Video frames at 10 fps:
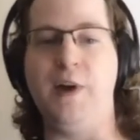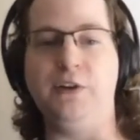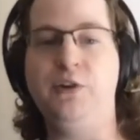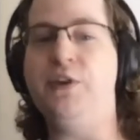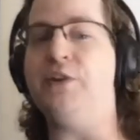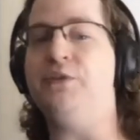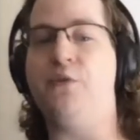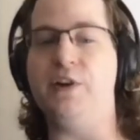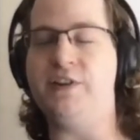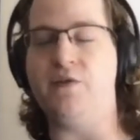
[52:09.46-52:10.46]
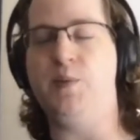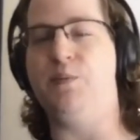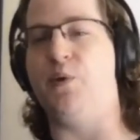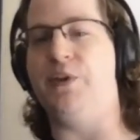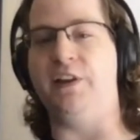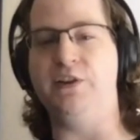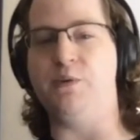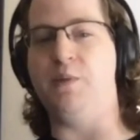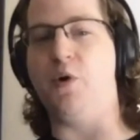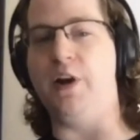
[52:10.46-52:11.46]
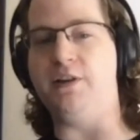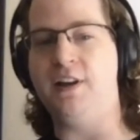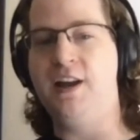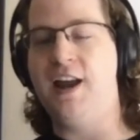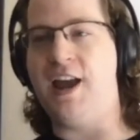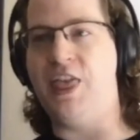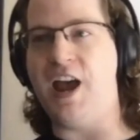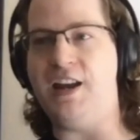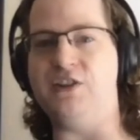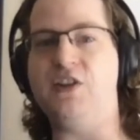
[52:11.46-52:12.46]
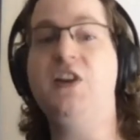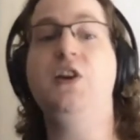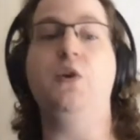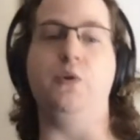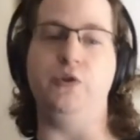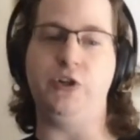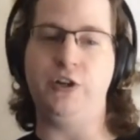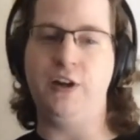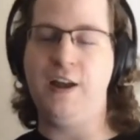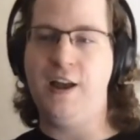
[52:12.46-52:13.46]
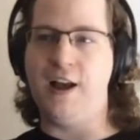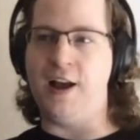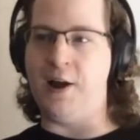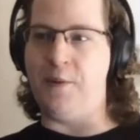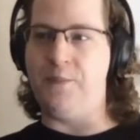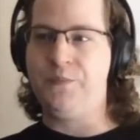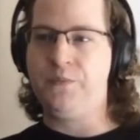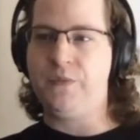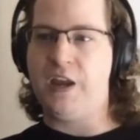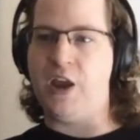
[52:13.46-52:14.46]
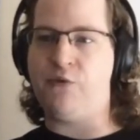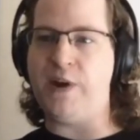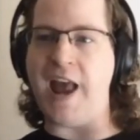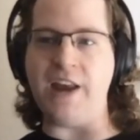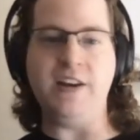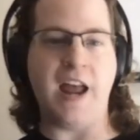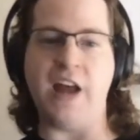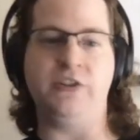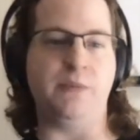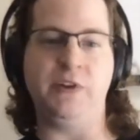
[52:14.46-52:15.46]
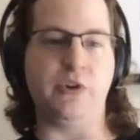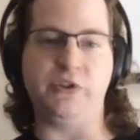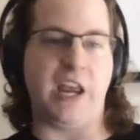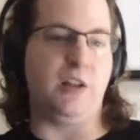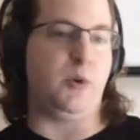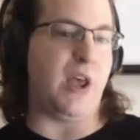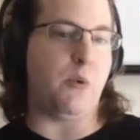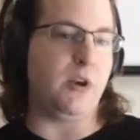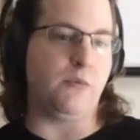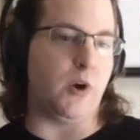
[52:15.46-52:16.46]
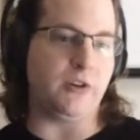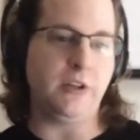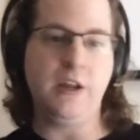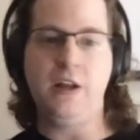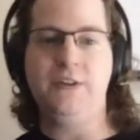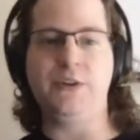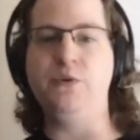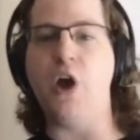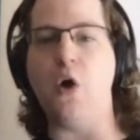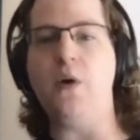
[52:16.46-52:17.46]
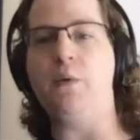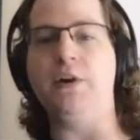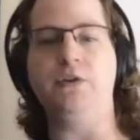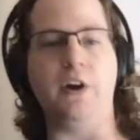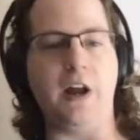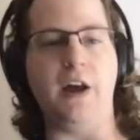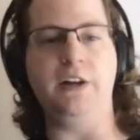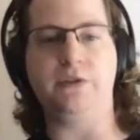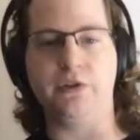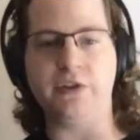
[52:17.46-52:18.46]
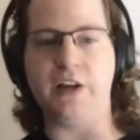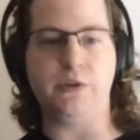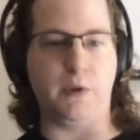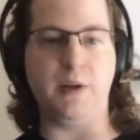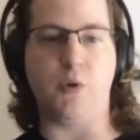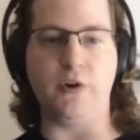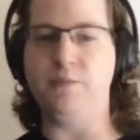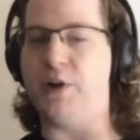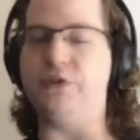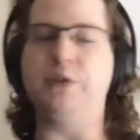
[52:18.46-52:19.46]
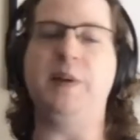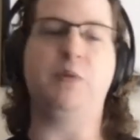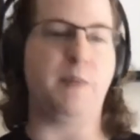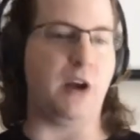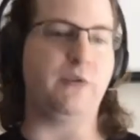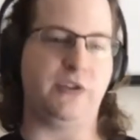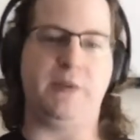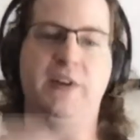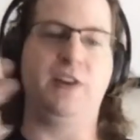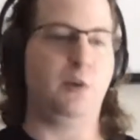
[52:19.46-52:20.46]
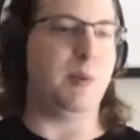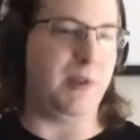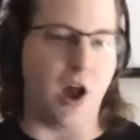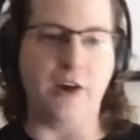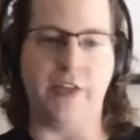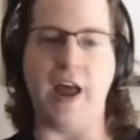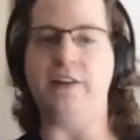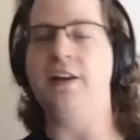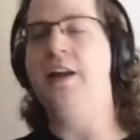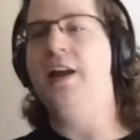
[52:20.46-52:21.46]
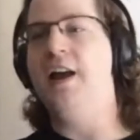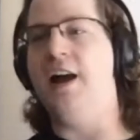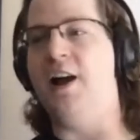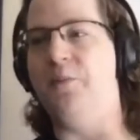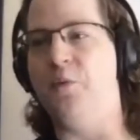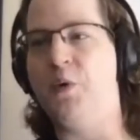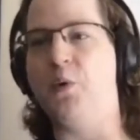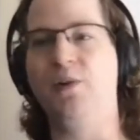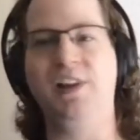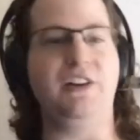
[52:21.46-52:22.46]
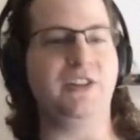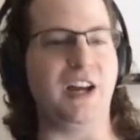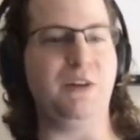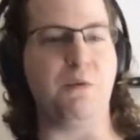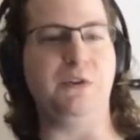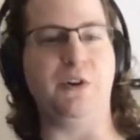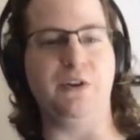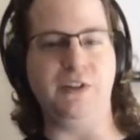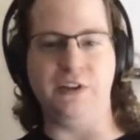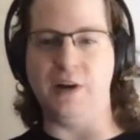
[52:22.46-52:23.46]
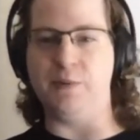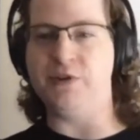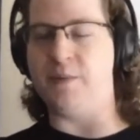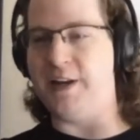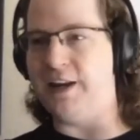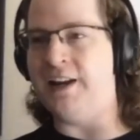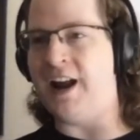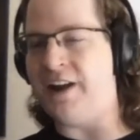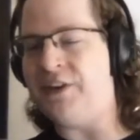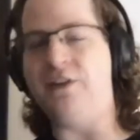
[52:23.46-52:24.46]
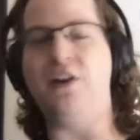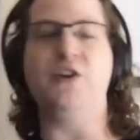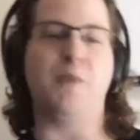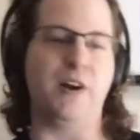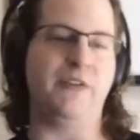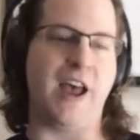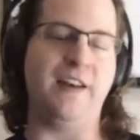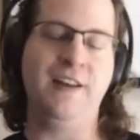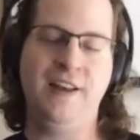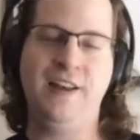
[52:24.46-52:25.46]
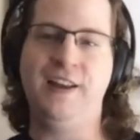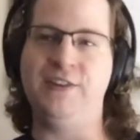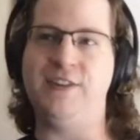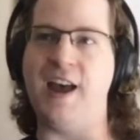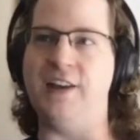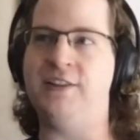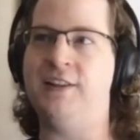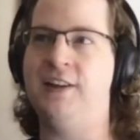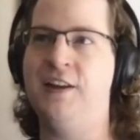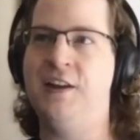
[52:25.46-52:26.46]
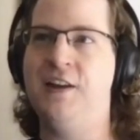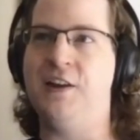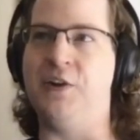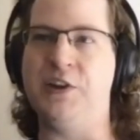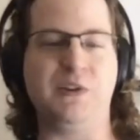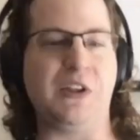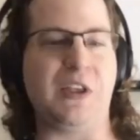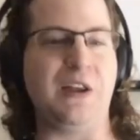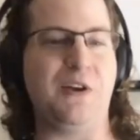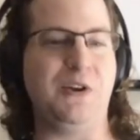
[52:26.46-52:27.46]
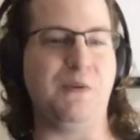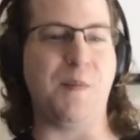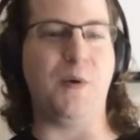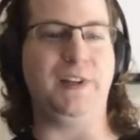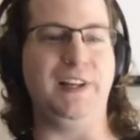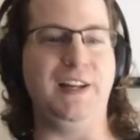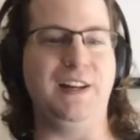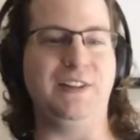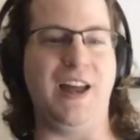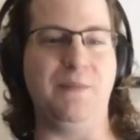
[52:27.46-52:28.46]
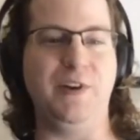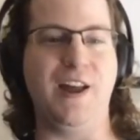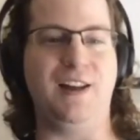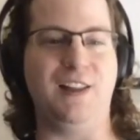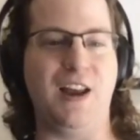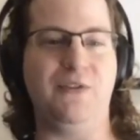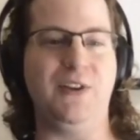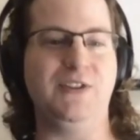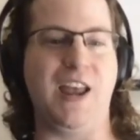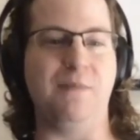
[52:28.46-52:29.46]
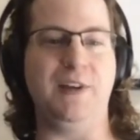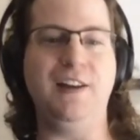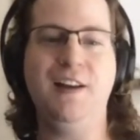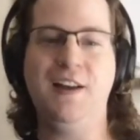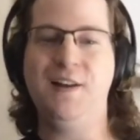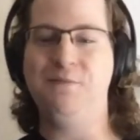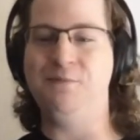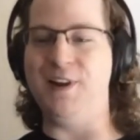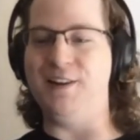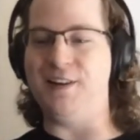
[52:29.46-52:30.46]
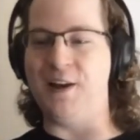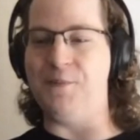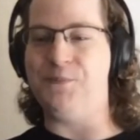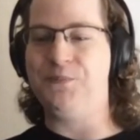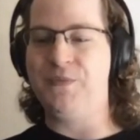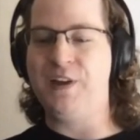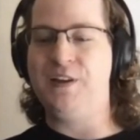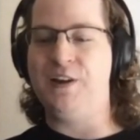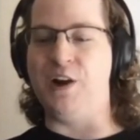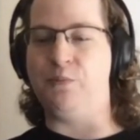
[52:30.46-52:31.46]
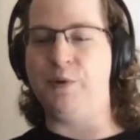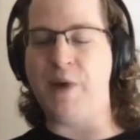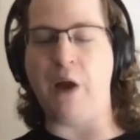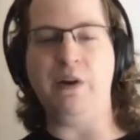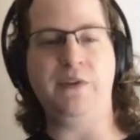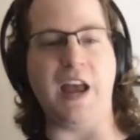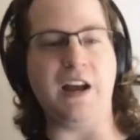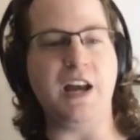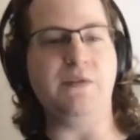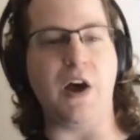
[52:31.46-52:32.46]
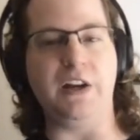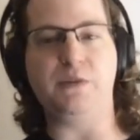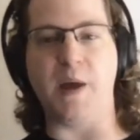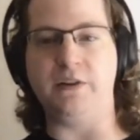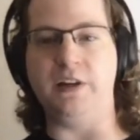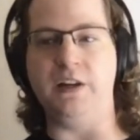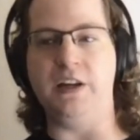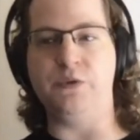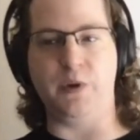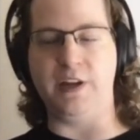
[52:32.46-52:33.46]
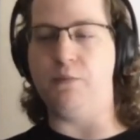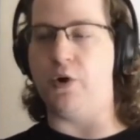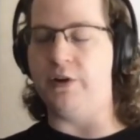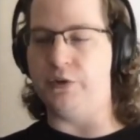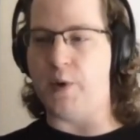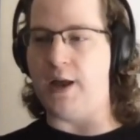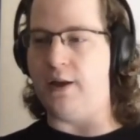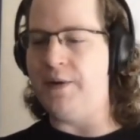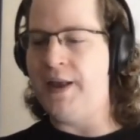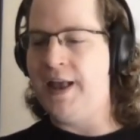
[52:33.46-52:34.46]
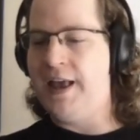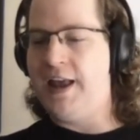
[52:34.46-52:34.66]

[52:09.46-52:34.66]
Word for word: We had 2047 people with at least one point and that is huge. Um, if we hadn't had something so scalable, that wouldn't have worked. So knowing what your target audience looks like is really important, but also being prepared for something a little bit beyond that. Um, we were really excited when we started seeing the numbers coming in, and I think a large part of that is that you know this was a thing you could do remotely in a time when a lot of things can't be. Oh yeah. But um, you know, preparing for that kind of unexpected is really important as well.